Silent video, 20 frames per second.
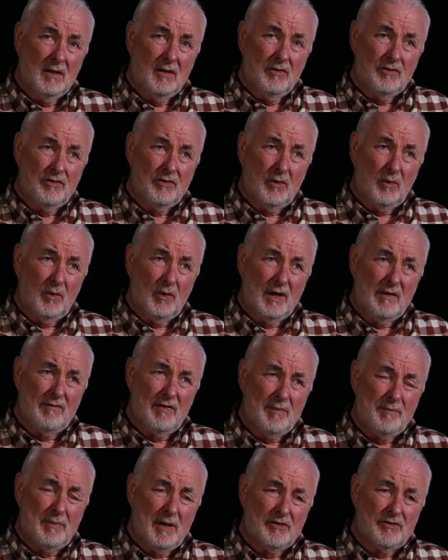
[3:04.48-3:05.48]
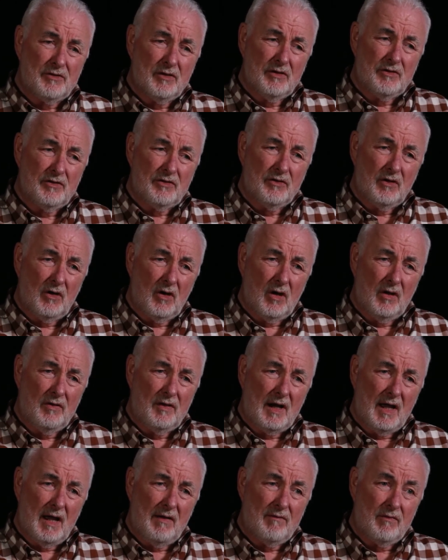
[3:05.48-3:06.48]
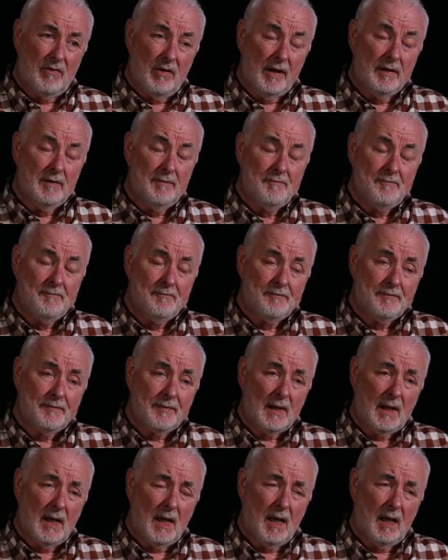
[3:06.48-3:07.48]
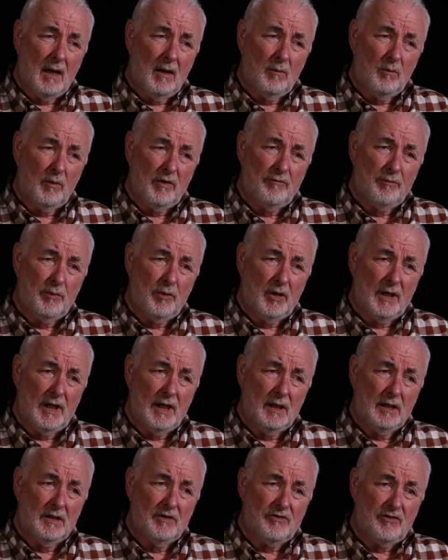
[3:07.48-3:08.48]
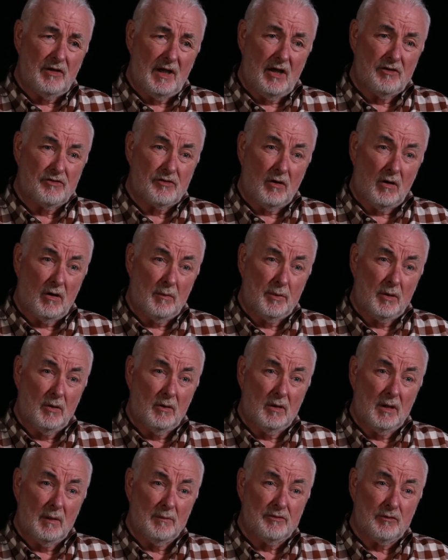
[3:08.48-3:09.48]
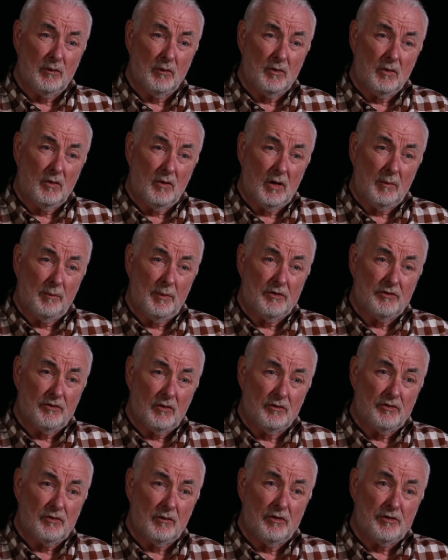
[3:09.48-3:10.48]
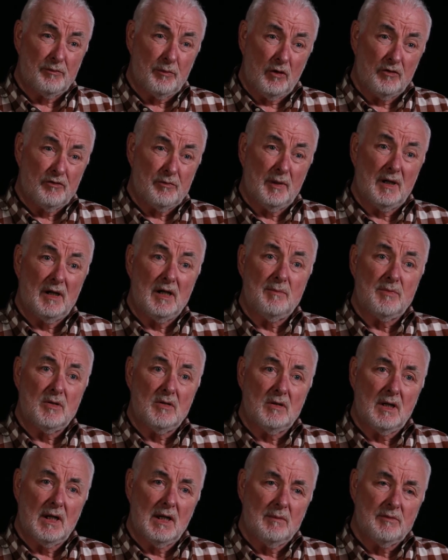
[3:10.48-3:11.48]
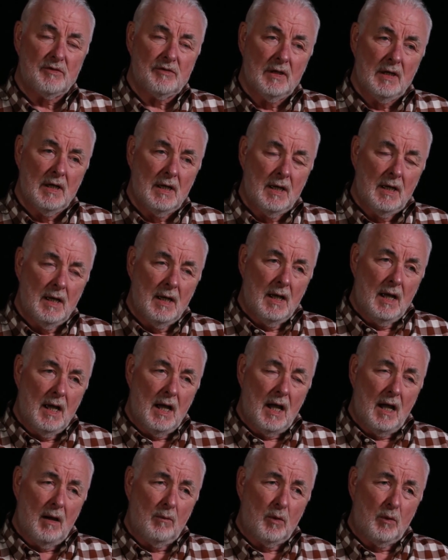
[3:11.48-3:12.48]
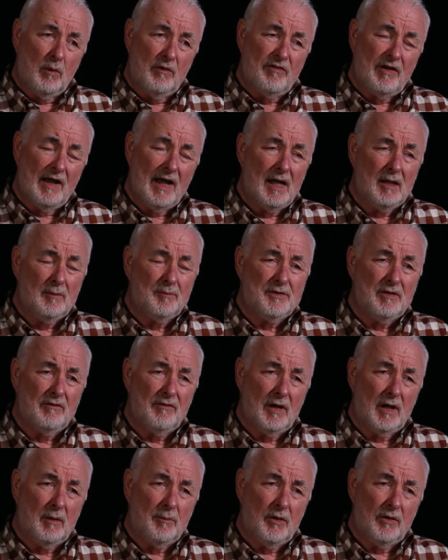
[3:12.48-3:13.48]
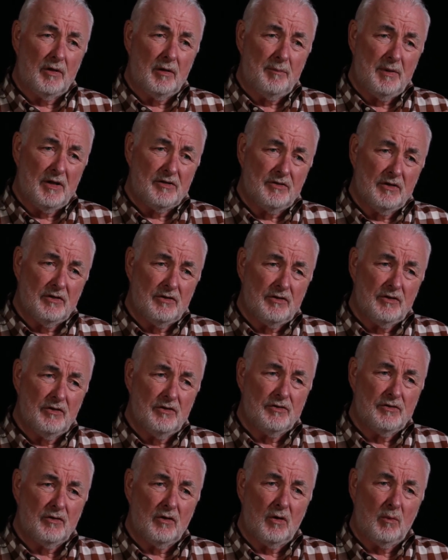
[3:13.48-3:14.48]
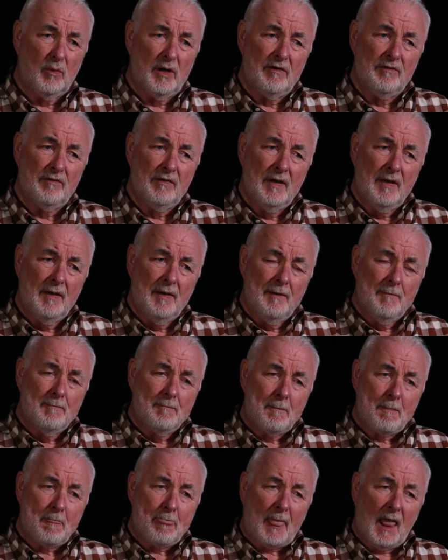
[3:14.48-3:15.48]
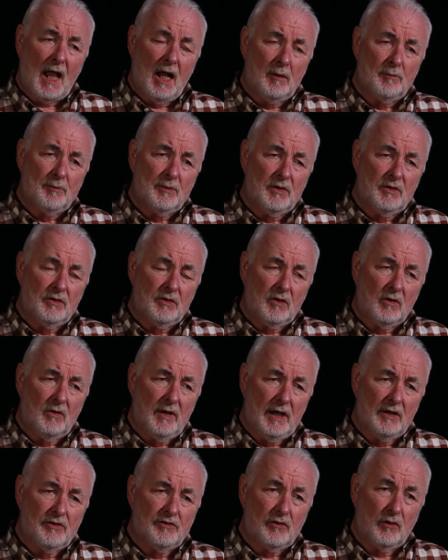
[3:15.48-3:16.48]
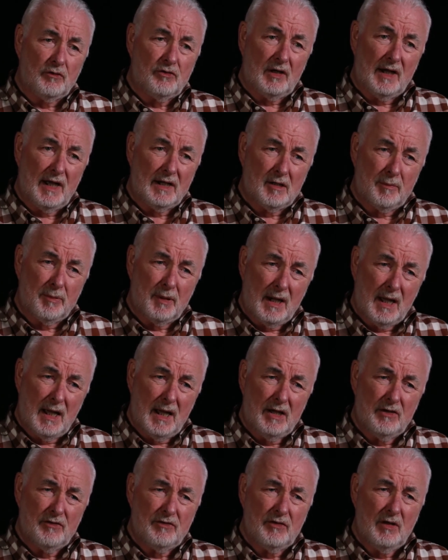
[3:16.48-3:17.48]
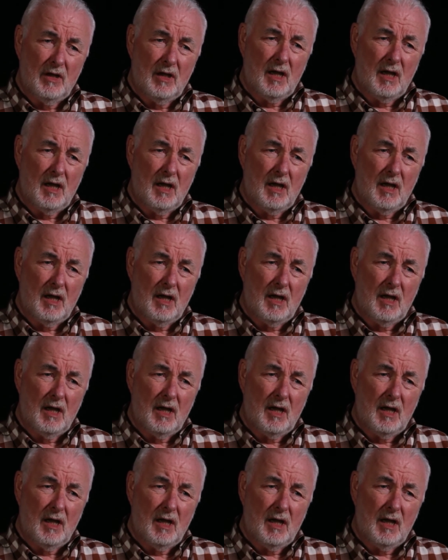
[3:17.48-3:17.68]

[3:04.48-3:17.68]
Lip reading: So in every business now that I've run, we've put in CSR programs, so corporate social responsibility programs, where we've helped develop other businesses, or we've helped to create social enterprise,